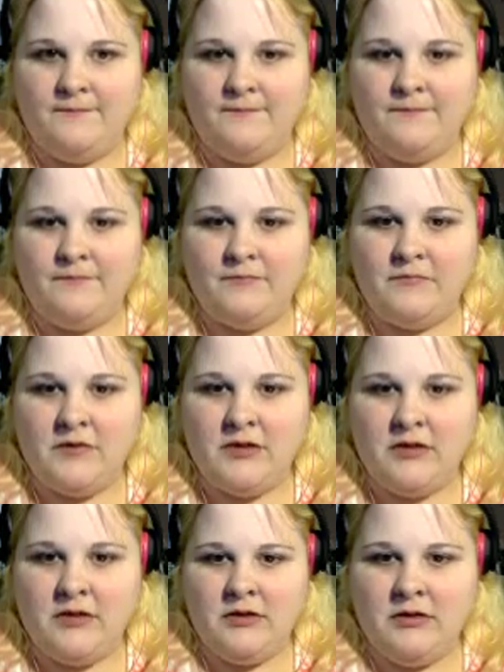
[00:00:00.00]

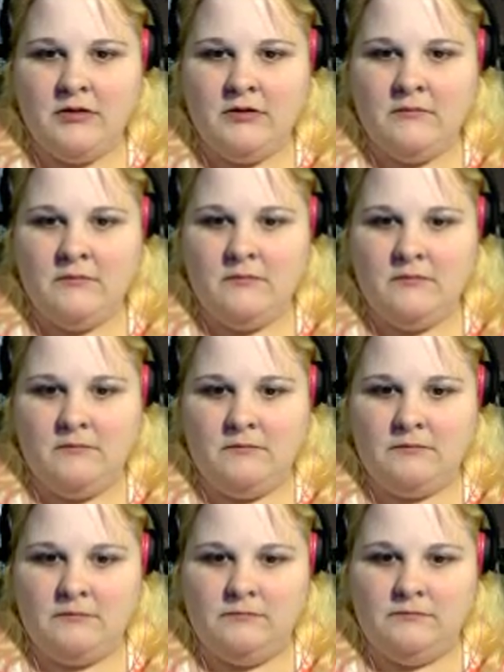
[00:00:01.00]

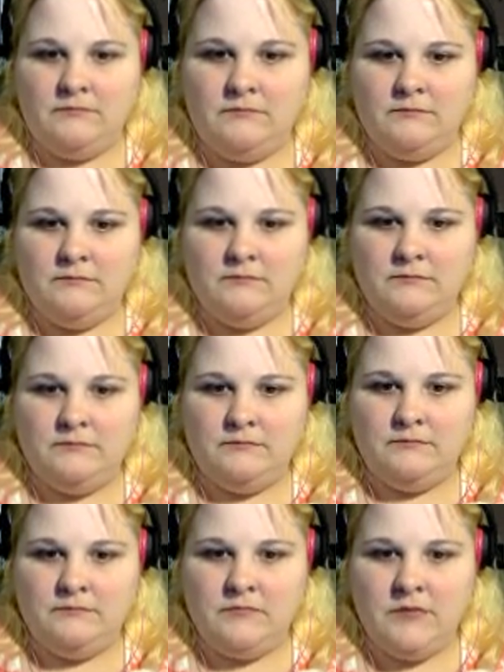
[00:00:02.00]

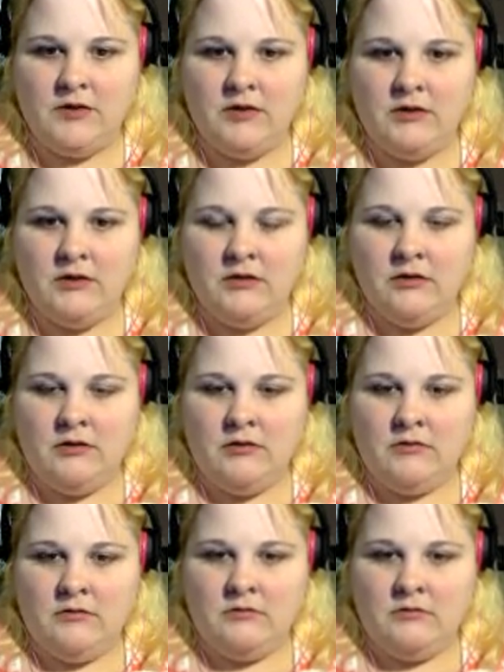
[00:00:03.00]
Nothing is said.